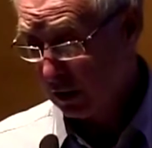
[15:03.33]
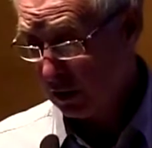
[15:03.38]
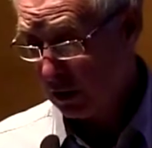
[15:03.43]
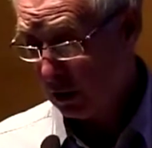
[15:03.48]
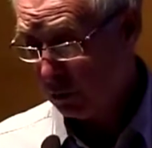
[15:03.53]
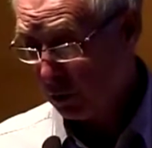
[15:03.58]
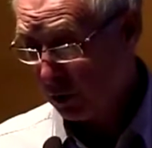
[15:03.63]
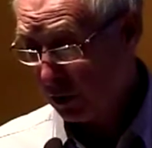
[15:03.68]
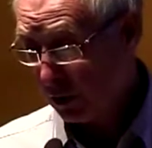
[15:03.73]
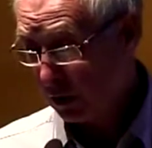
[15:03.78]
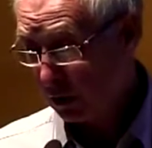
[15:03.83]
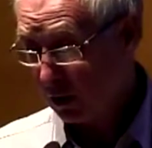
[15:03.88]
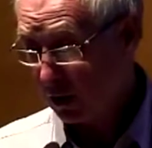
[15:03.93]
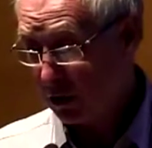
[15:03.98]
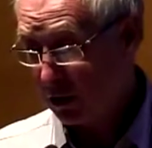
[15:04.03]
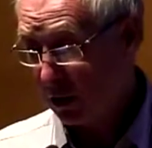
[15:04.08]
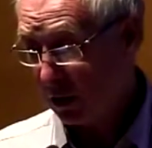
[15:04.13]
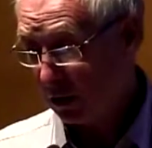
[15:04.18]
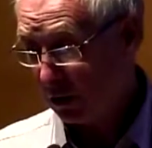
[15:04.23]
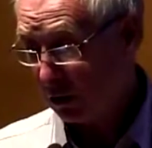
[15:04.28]
Now, we think
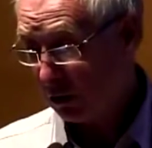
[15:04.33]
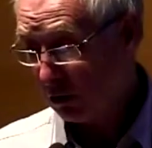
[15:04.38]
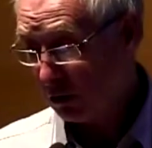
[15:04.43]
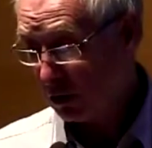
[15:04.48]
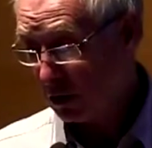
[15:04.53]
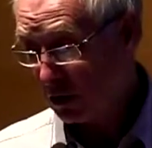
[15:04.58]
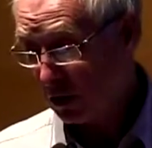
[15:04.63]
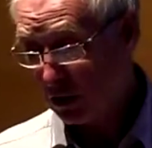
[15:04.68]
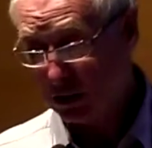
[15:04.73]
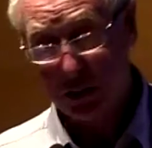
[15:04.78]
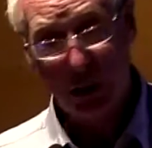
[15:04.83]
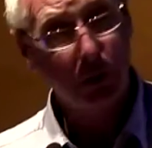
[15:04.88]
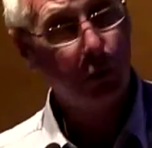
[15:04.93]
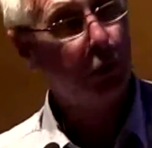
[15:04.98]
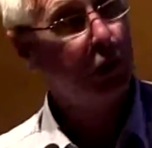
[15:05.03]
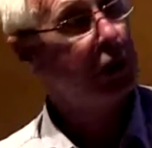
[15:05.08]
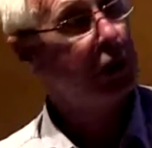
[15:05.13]
this technology is equally